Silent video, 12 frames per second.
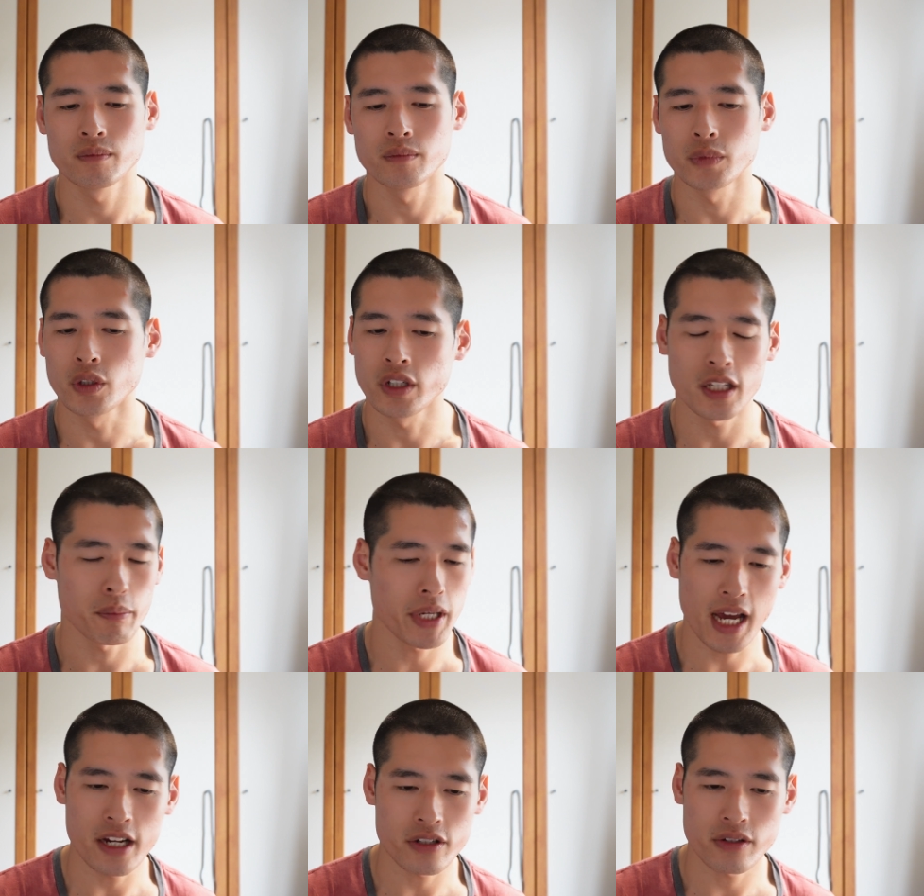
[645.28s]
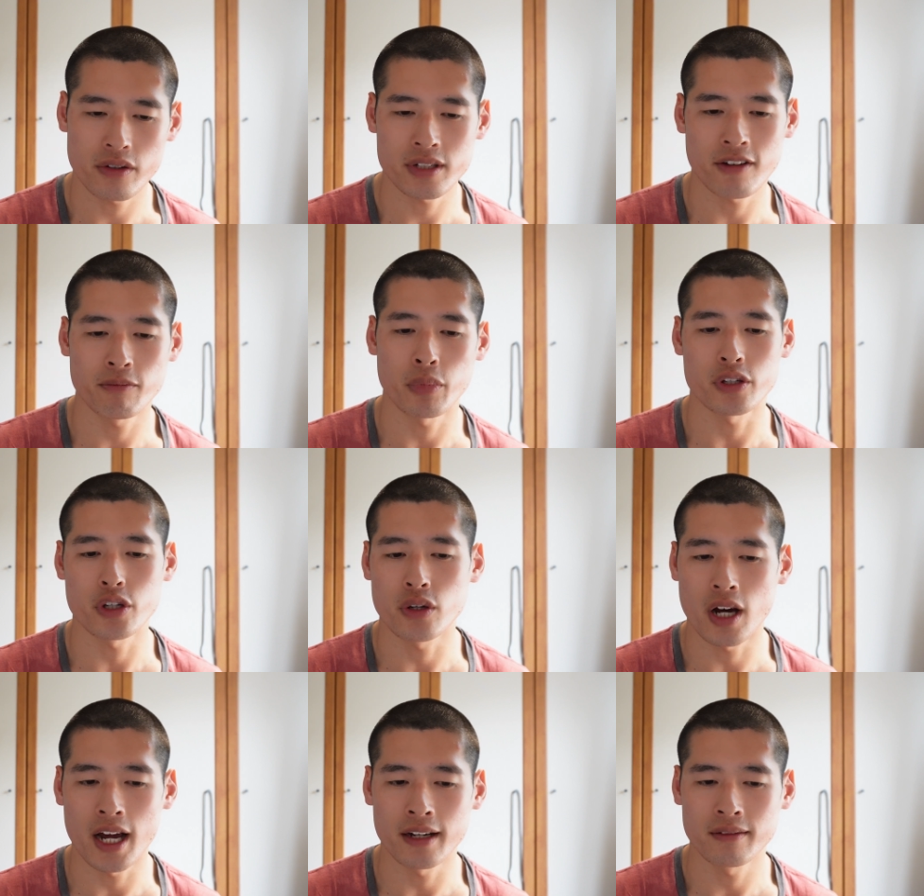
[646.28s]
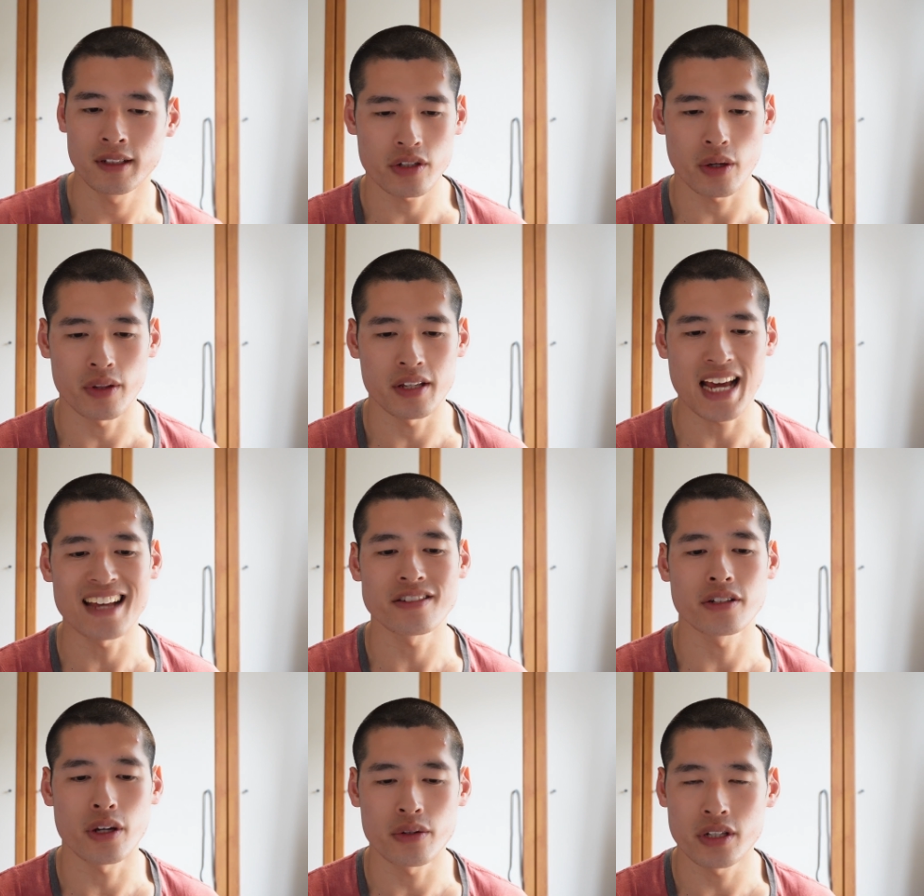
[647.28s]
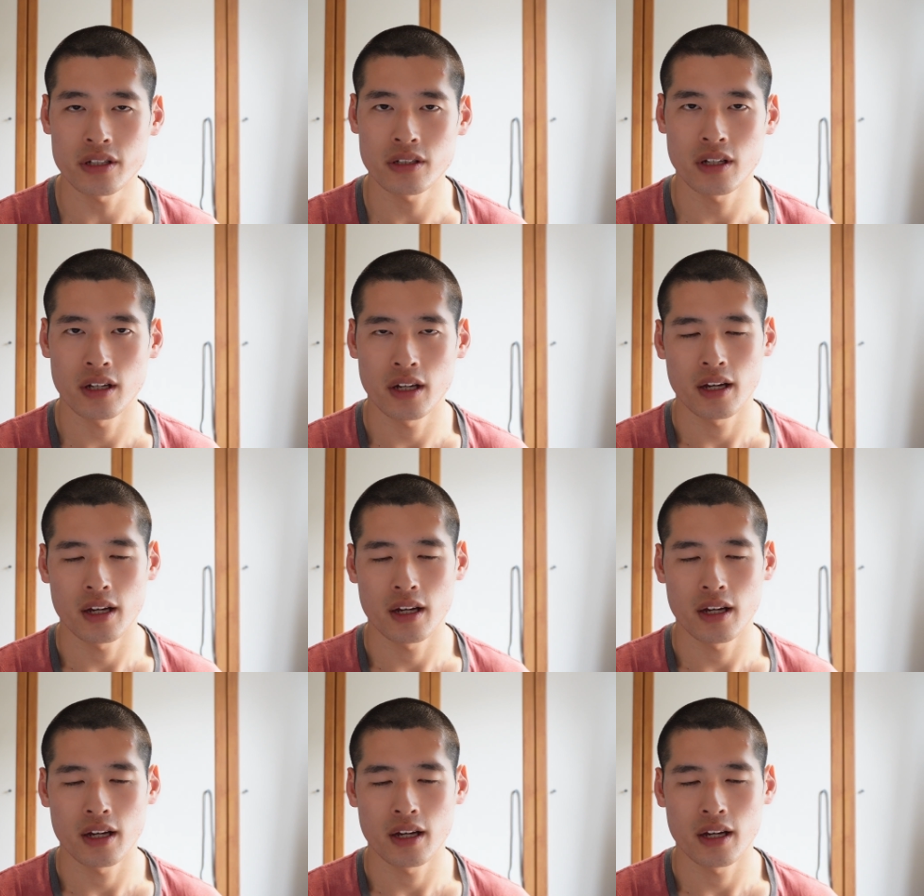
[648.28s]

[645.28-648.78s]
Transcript: you look at the pH, 7.29, so there's acidosis.